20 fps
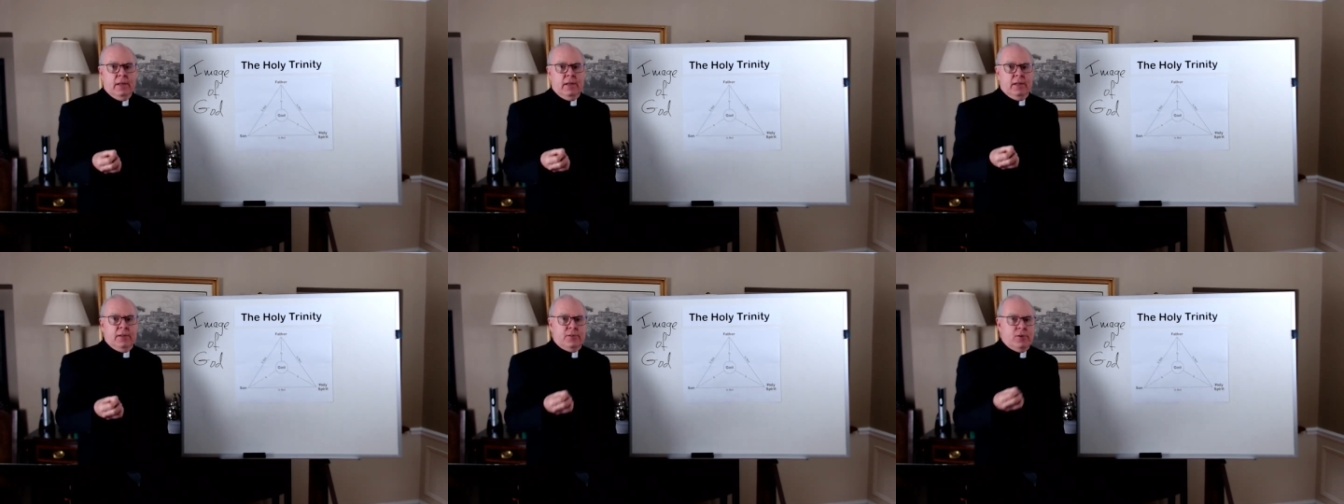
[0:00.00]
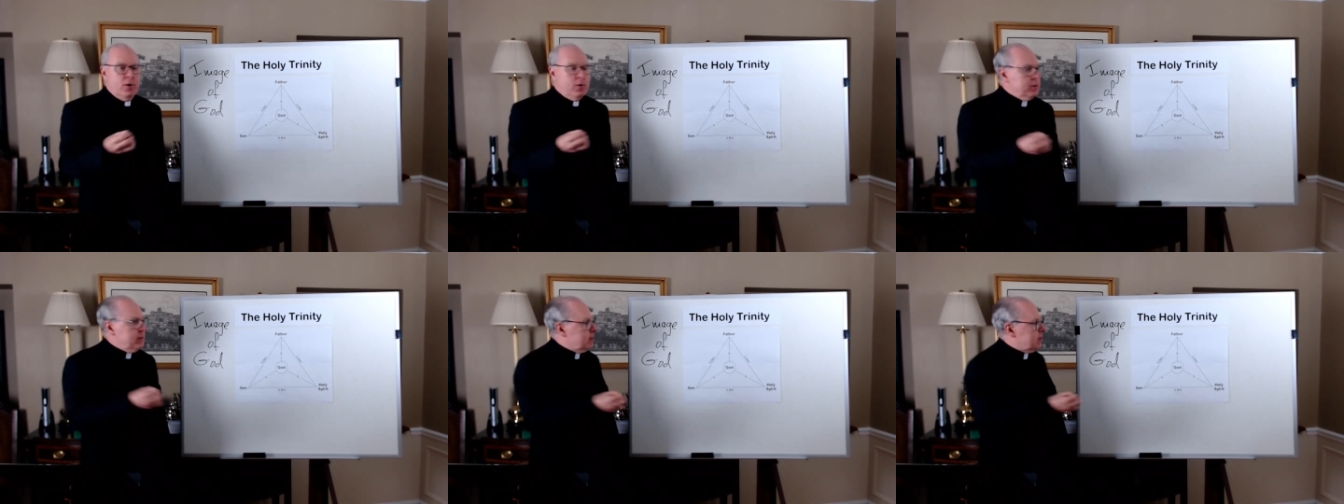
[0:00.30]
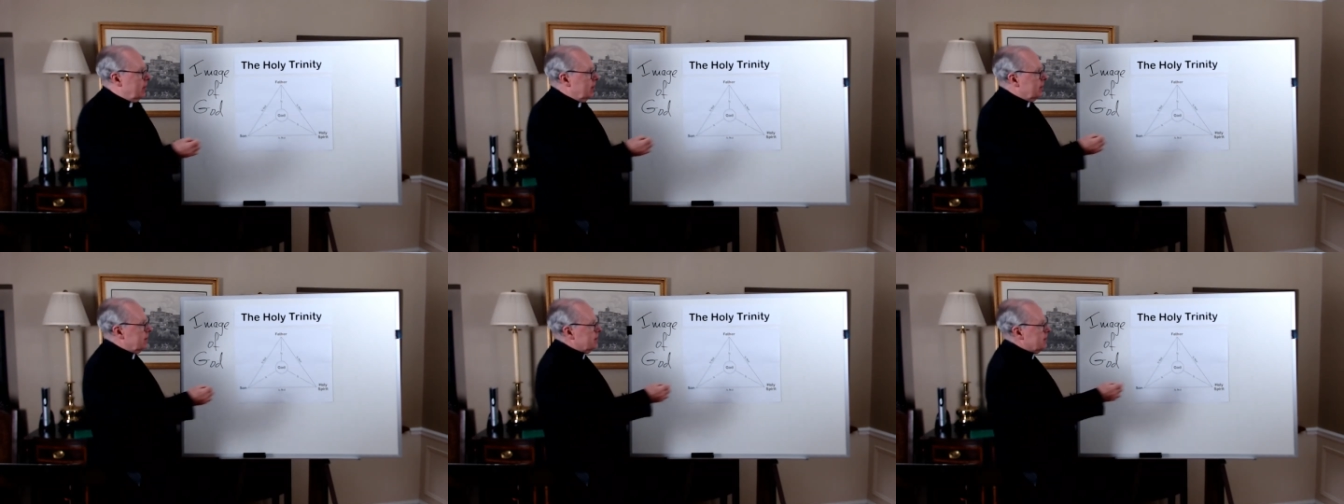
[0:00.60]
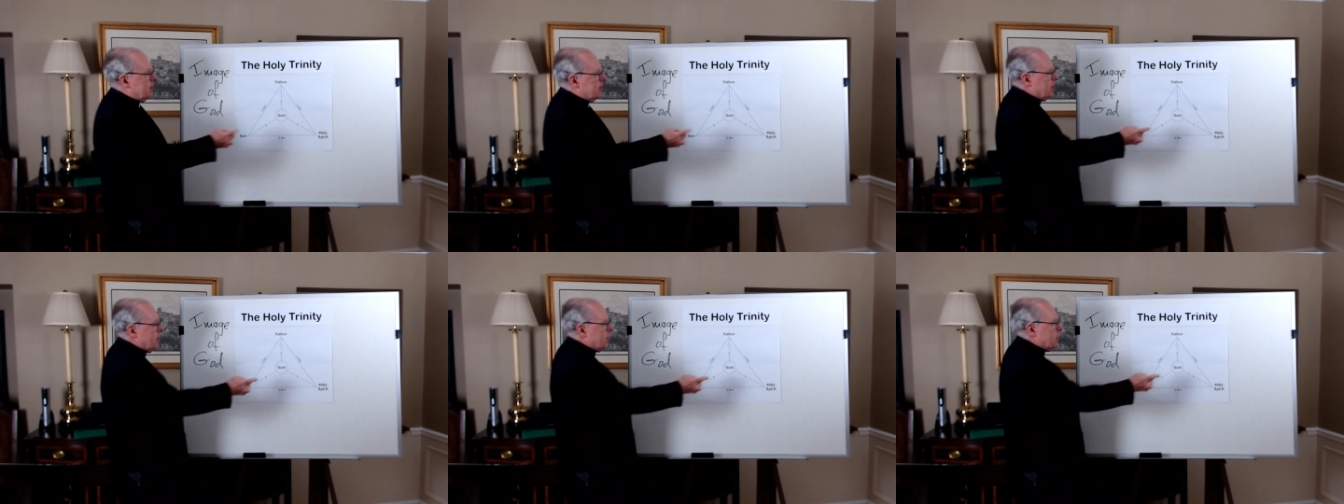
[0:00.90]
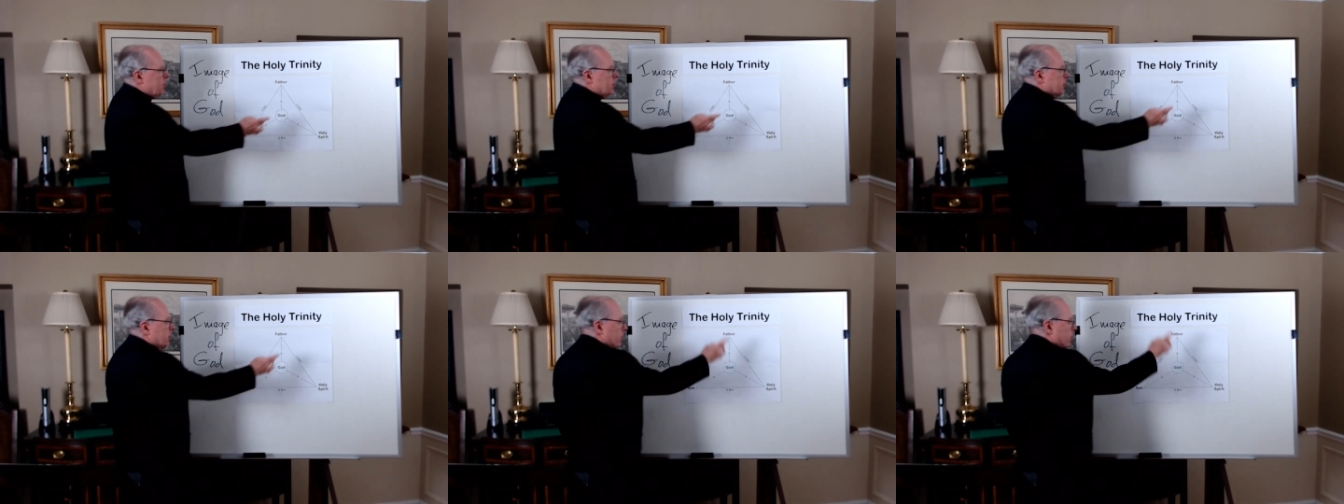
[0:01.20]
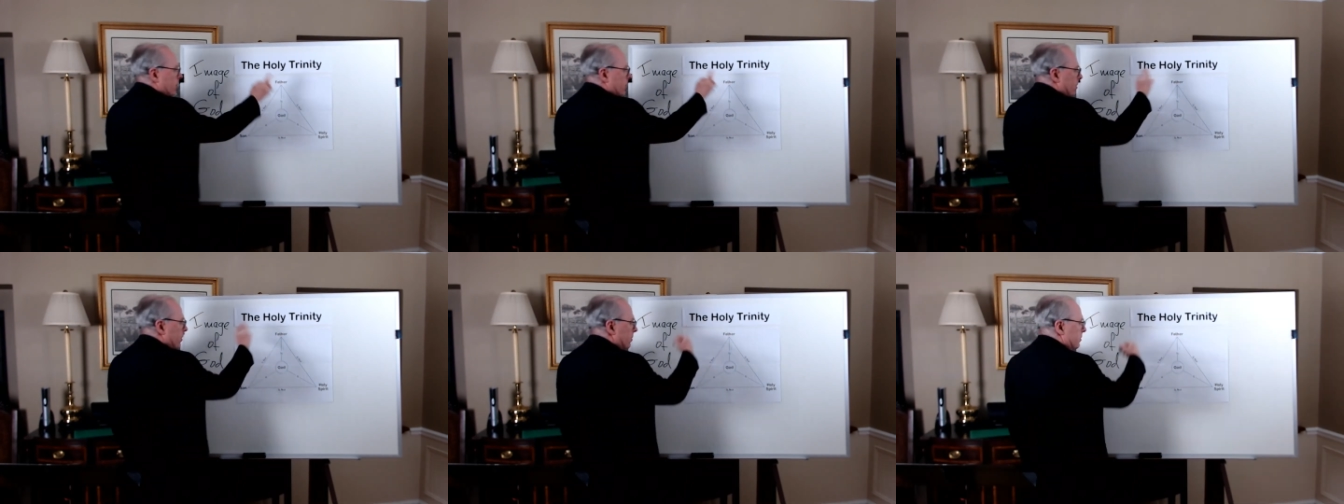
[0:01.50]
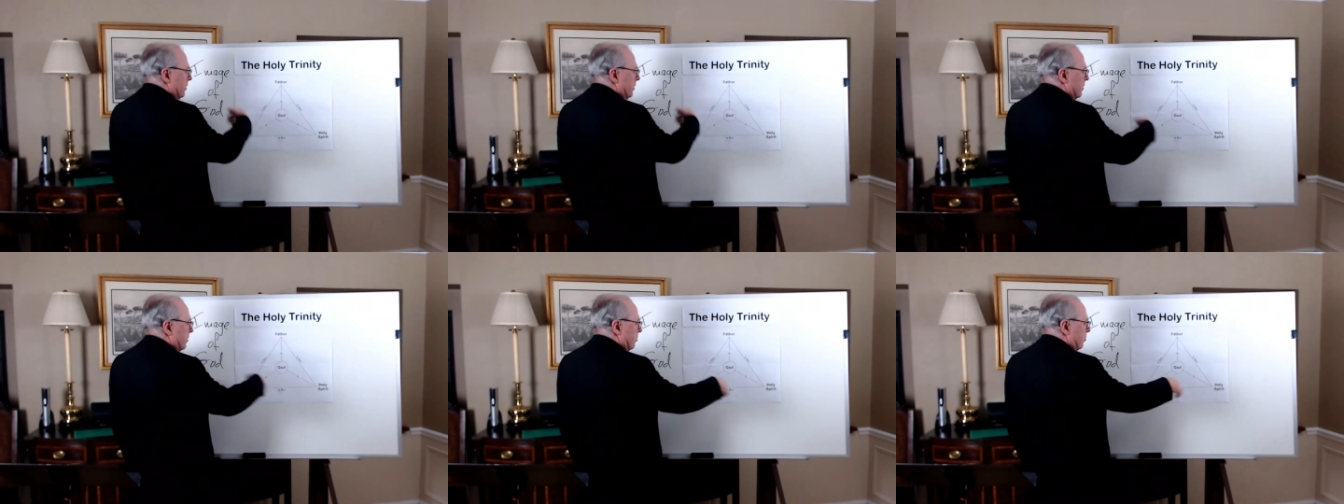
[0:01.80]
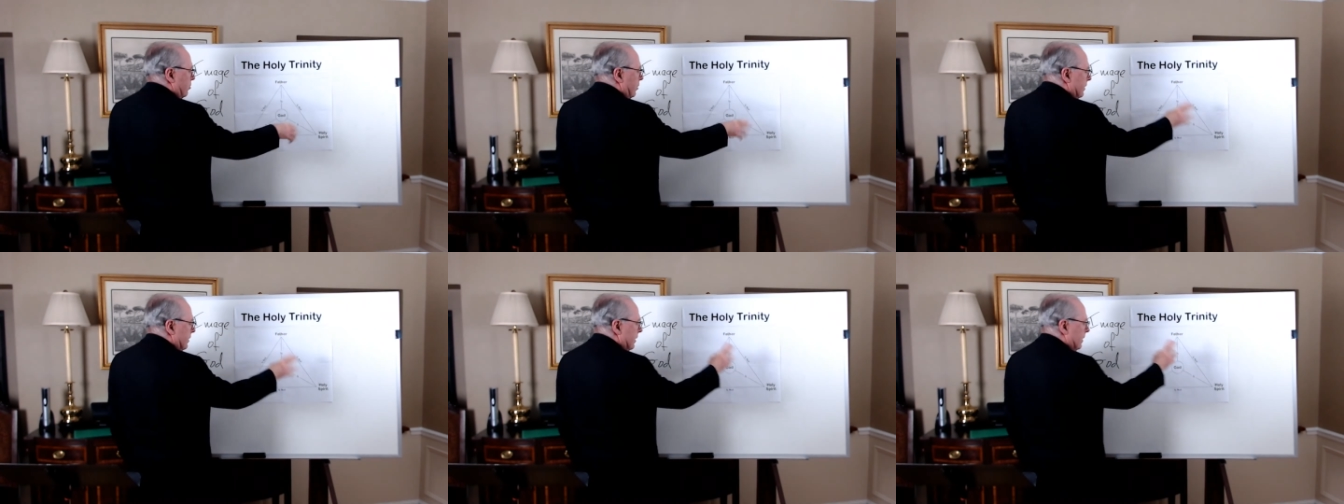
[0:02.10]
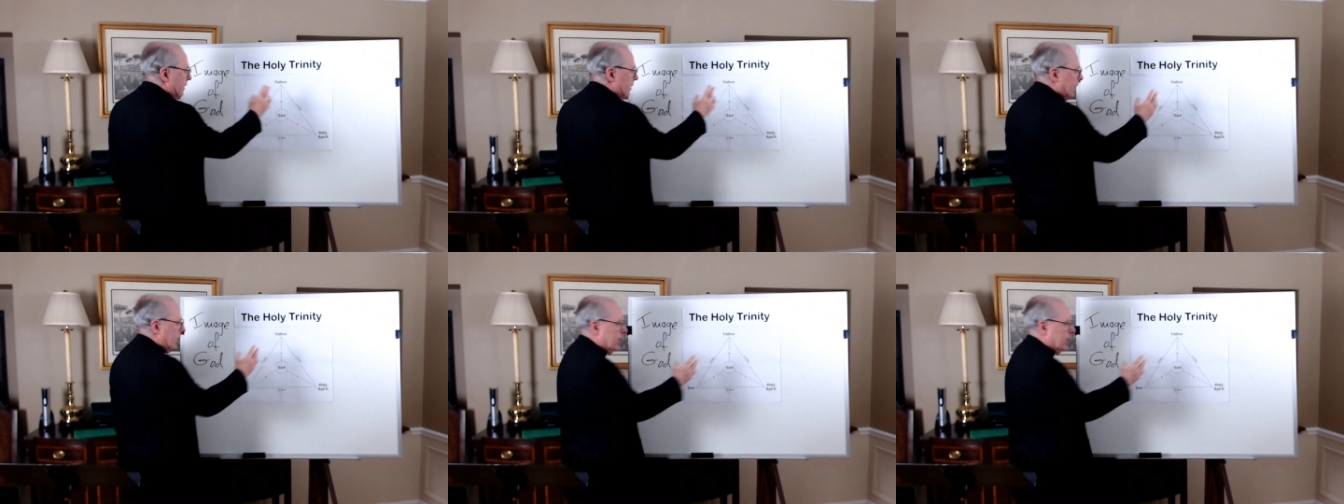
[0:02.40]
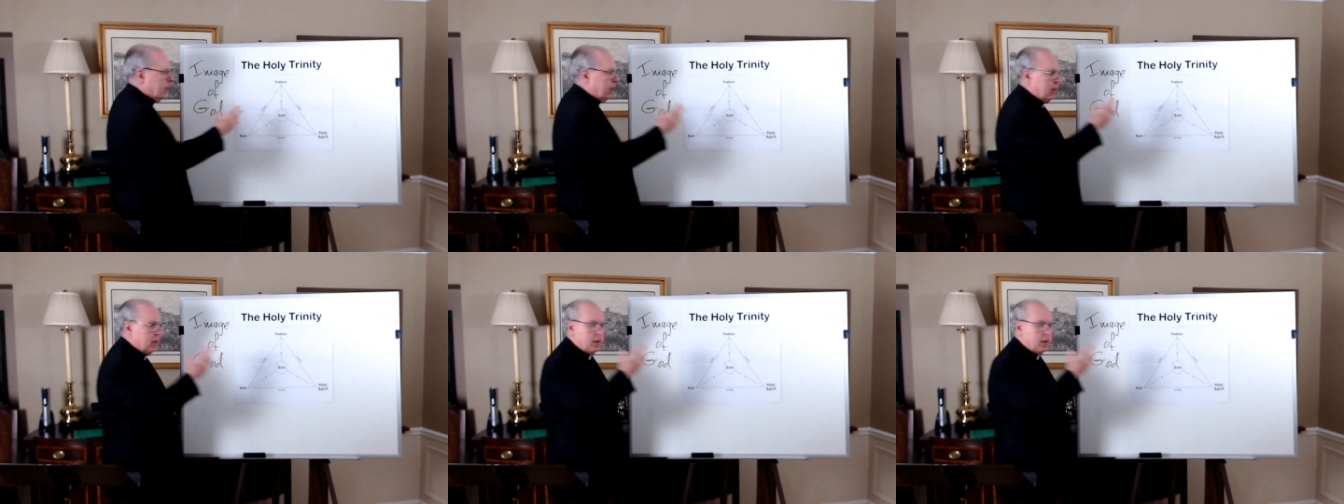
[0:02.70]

So it's similar to the Trinity